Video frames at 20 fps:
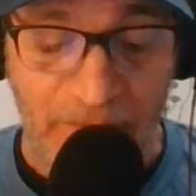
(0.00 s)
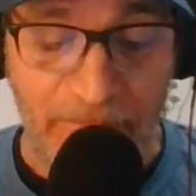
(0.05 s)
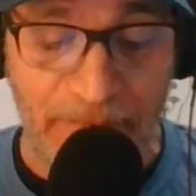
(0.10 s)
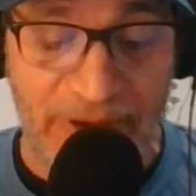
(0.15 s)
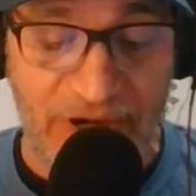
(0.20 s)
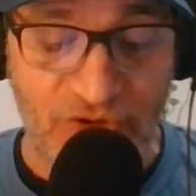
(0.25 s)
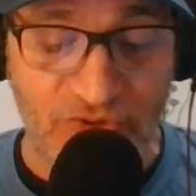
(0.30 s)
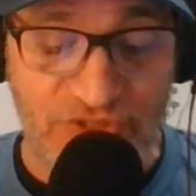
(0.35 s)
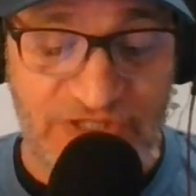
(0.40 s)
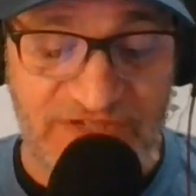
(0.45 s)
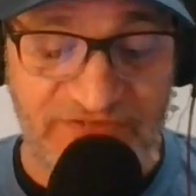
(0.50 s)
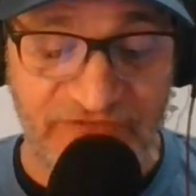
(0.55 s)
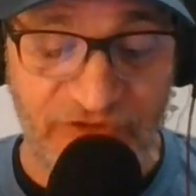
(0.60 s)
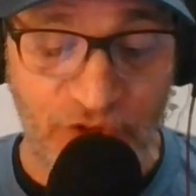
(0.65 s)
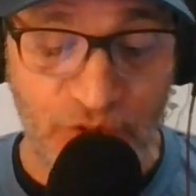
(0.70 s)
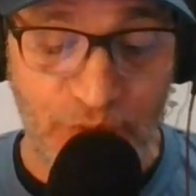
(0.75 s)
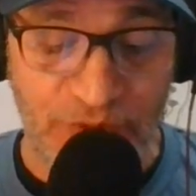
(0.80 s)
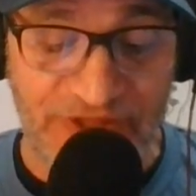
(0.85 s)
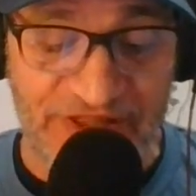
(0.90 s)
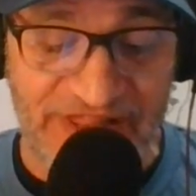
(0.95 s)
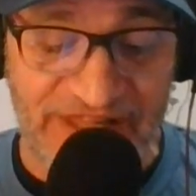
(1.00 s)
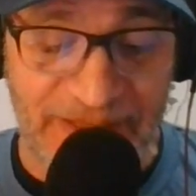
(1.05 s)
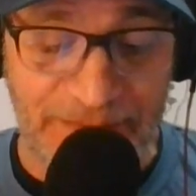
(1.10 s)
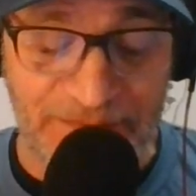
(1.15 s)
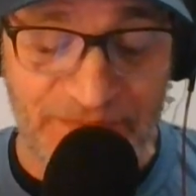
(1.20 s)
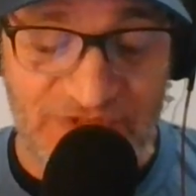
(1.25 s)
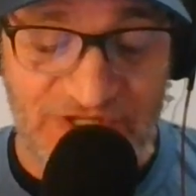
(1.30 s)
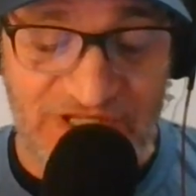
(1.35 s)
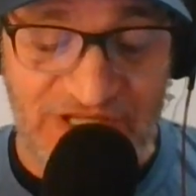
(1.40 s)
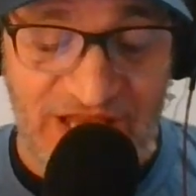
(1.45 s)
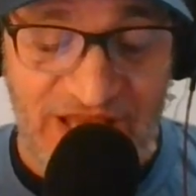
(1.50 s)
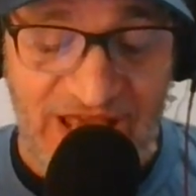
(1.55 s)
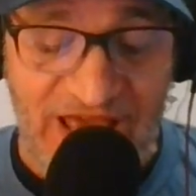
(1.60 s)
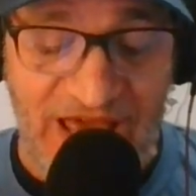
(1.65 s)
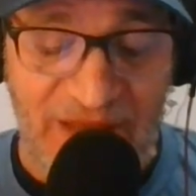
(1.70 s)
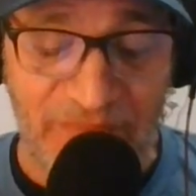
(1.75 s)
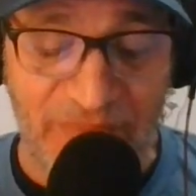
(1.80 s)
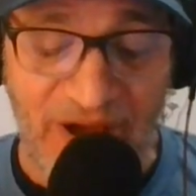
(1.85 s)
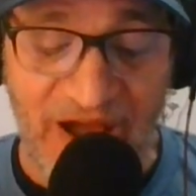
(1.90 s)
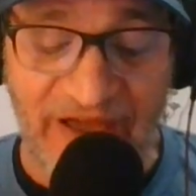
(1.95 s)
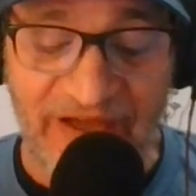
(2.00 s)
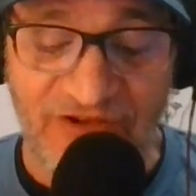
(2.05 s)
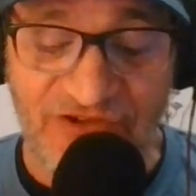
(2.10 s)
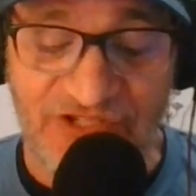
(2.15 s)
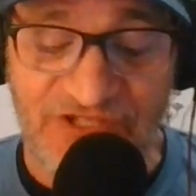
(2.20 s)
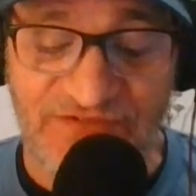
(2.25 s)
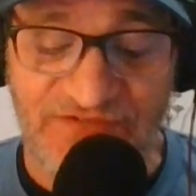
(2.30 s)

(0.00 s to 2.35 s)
barrels filled with limbs, and piles